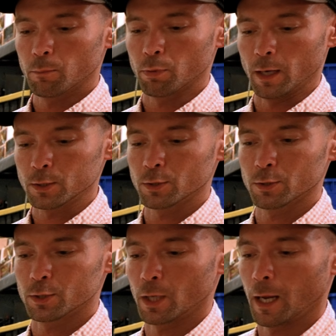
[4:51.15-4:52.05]
pressure
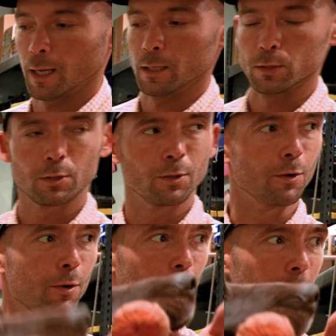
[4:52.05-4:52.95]
changed.
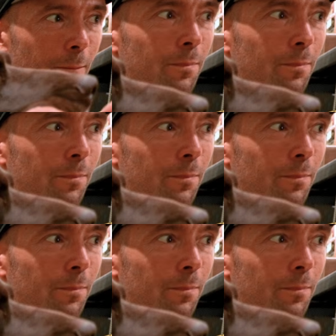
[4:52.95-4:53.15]
Good.